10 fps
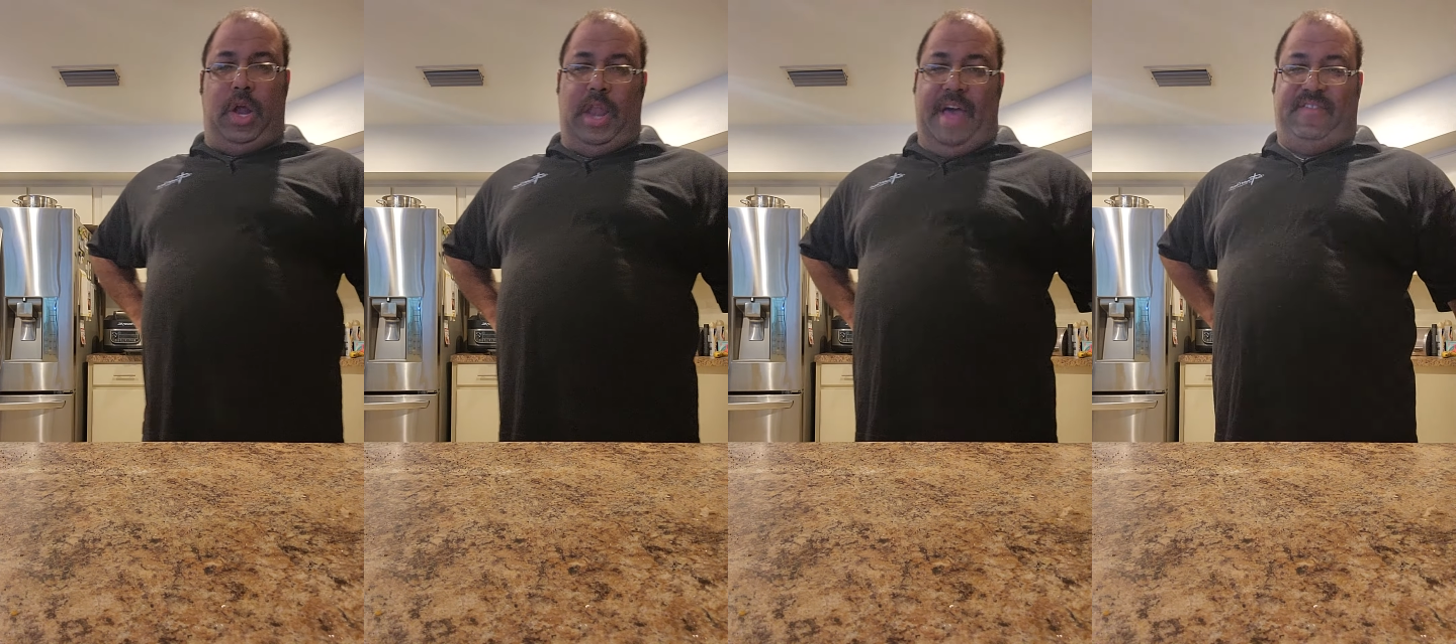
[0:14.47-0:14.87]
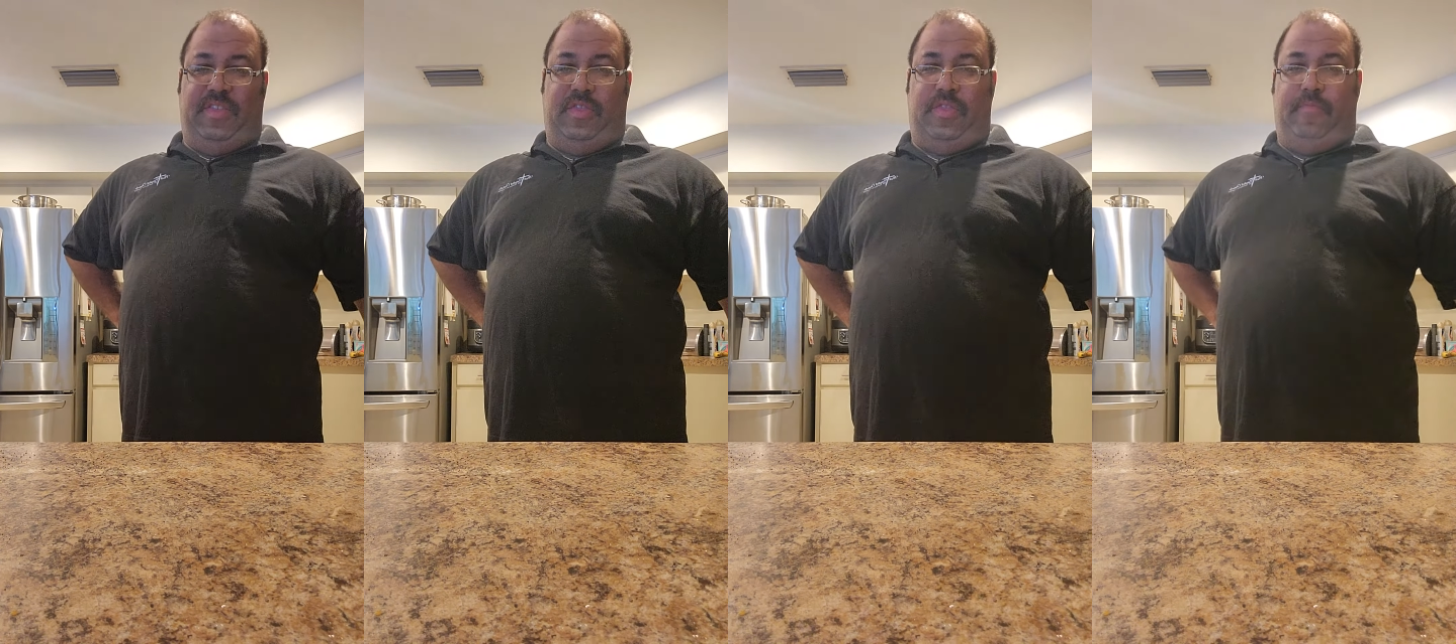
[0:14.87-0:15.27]

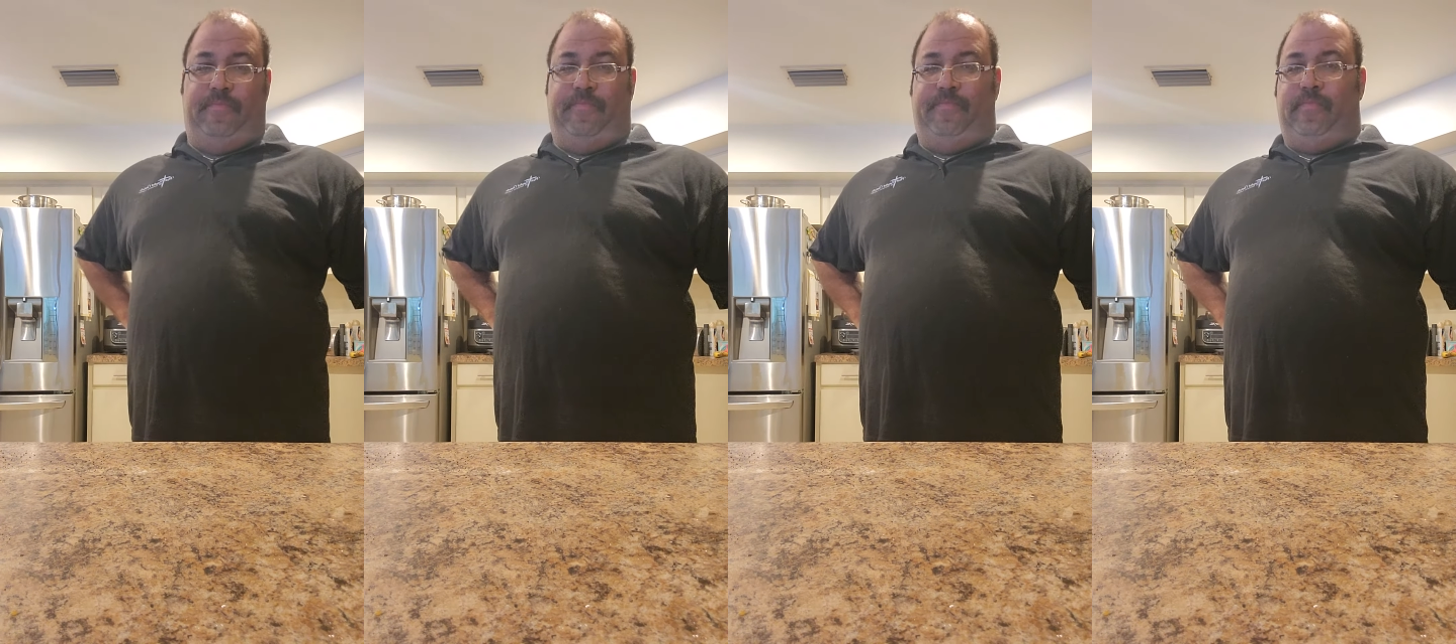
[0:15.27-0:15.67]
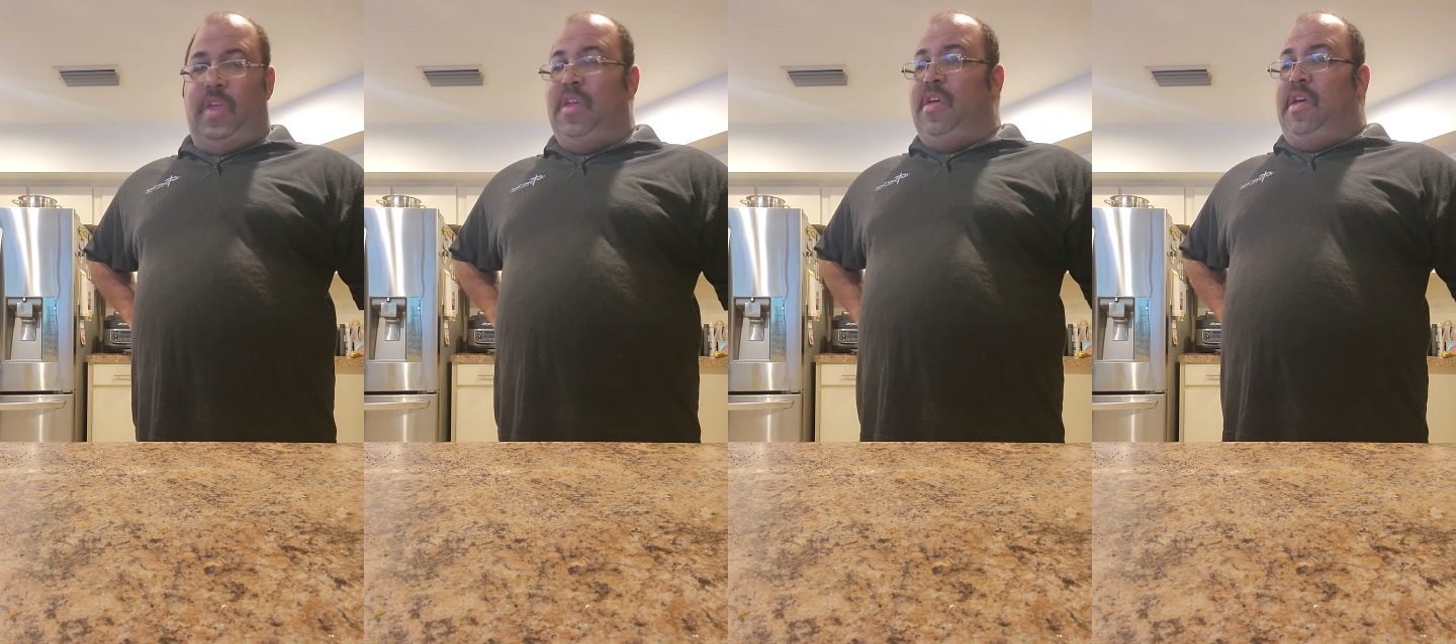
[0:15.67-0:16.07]
11th.
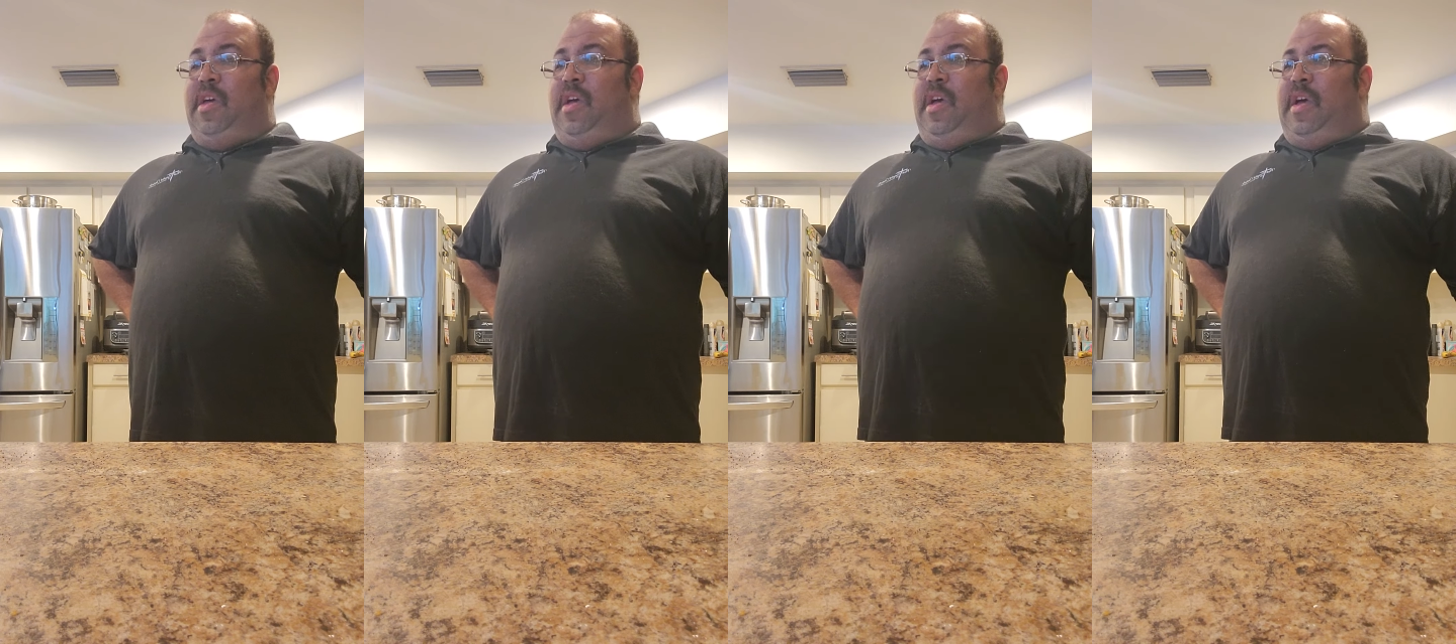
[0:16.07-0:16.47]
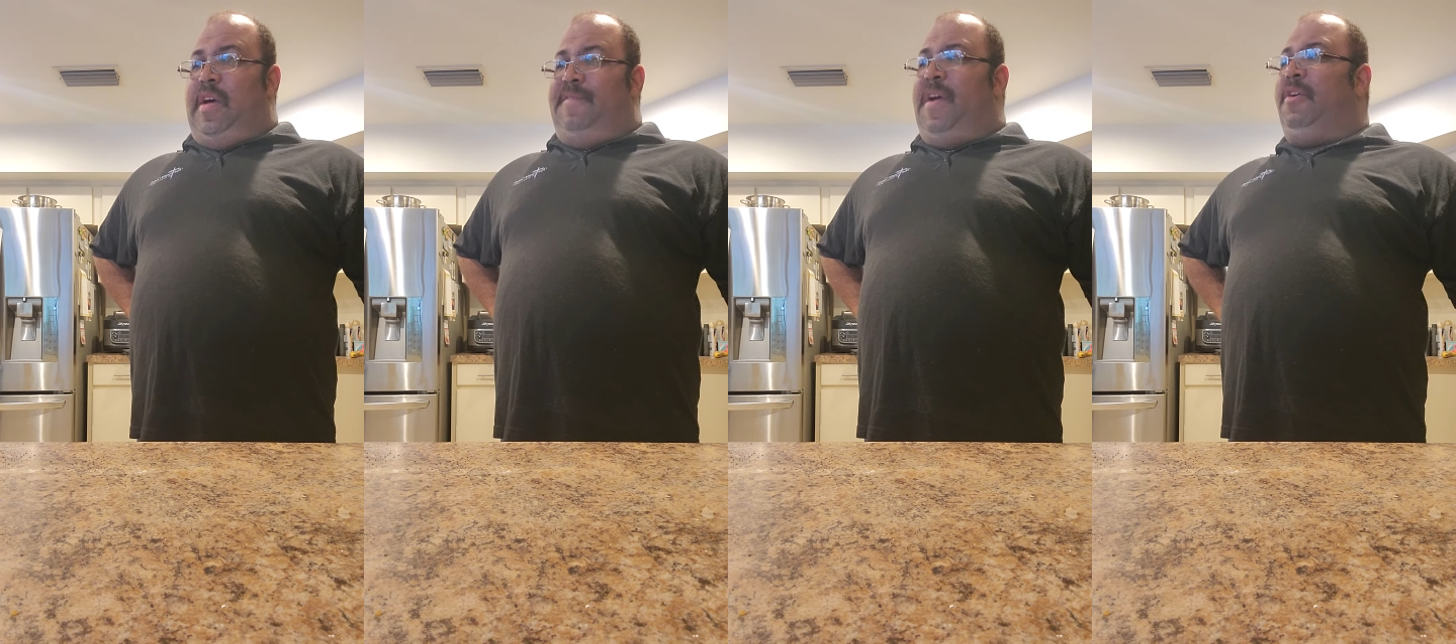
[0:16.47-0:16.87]

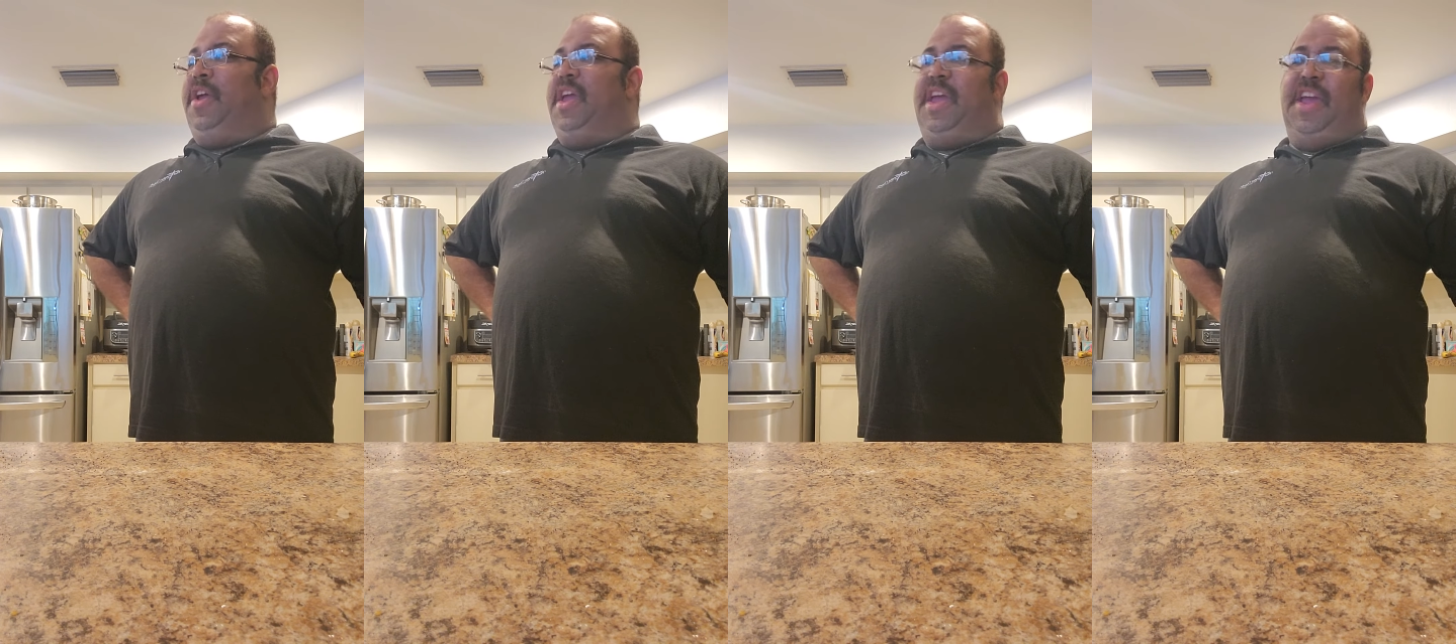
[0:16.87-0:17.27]
Very